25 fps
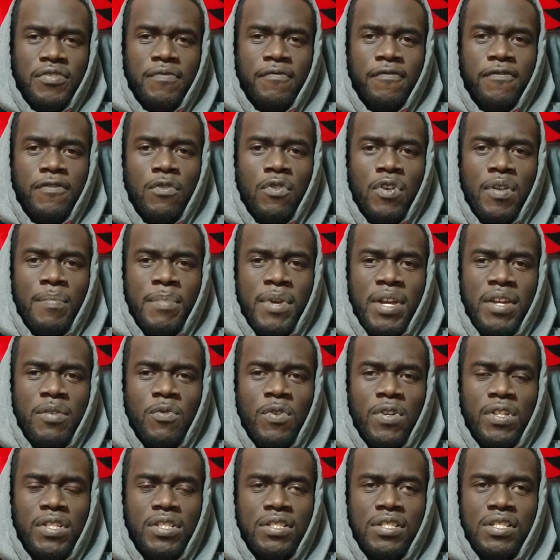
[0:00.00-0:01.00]
than Floyd
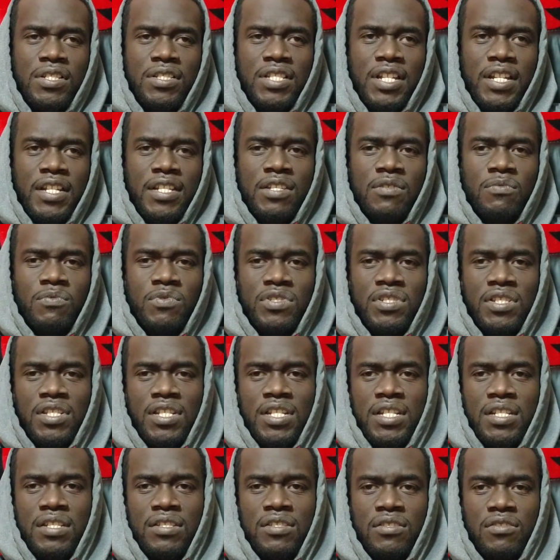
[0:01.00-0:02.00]
Mayweather looked like he was
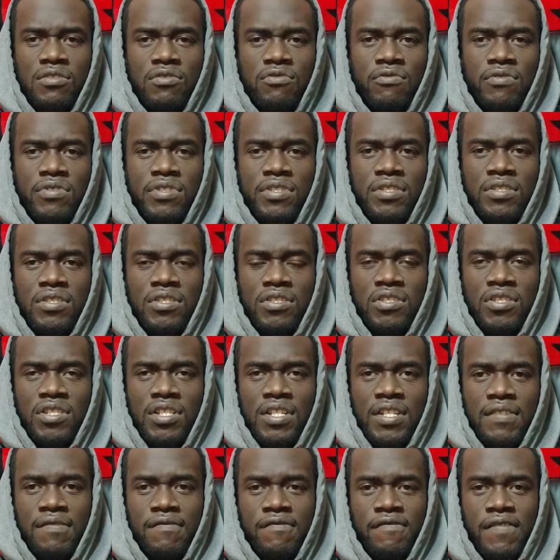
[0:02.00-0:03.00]
in during the
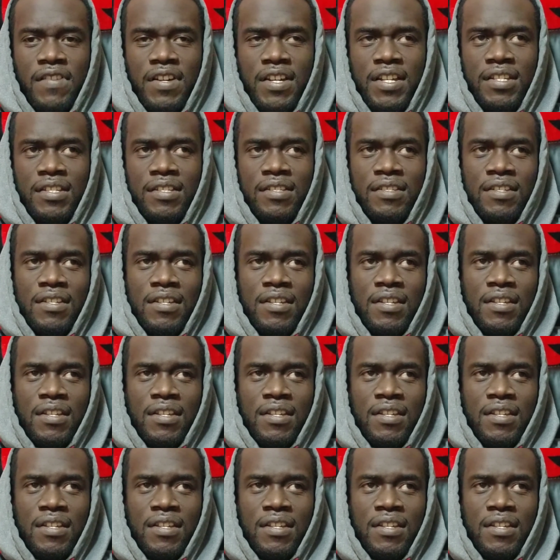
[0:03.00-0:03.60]
Tenshin fight